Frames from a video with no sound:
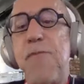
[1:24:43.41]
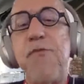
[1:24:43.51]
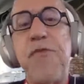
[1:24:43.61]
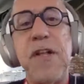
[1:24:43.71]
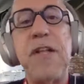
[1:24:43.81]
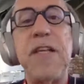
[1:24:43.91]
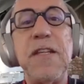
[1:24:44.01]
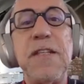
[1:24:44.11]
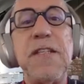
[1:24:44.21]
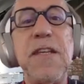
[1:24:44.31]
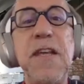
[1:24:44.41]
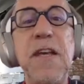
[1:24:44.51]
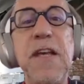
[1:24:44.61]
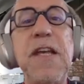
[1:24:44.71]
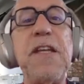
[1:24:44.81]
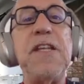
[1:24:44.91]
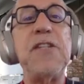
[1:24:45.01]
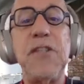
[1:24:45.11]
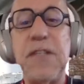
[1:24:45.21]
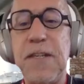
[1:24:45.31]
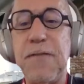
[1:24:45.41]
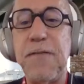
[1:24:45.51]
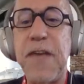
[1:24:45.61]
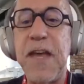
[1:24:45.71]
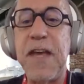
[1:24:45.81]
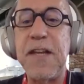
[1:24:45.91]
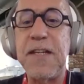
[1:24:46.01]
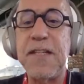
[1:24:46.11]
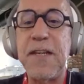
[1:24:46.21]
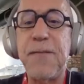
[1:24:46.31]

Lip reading: brilliant initiative. And